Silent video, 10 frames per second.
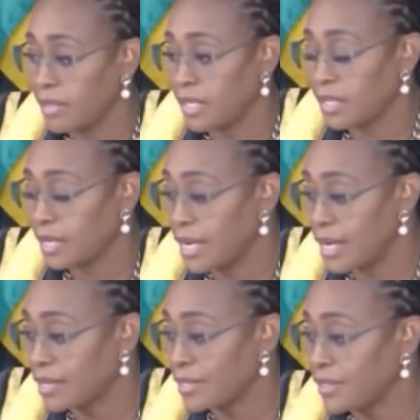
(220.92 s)

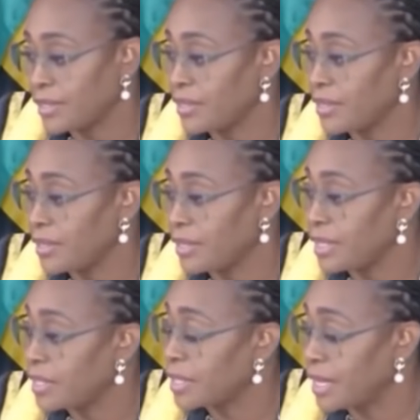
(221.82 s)
Jaja, no
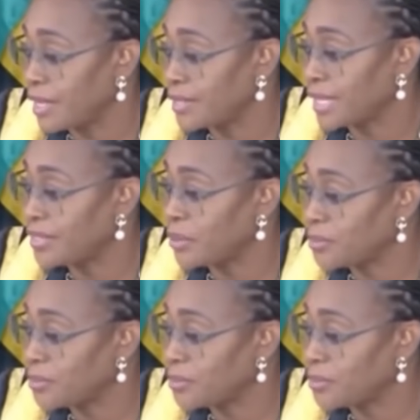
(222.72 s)
wickedness can't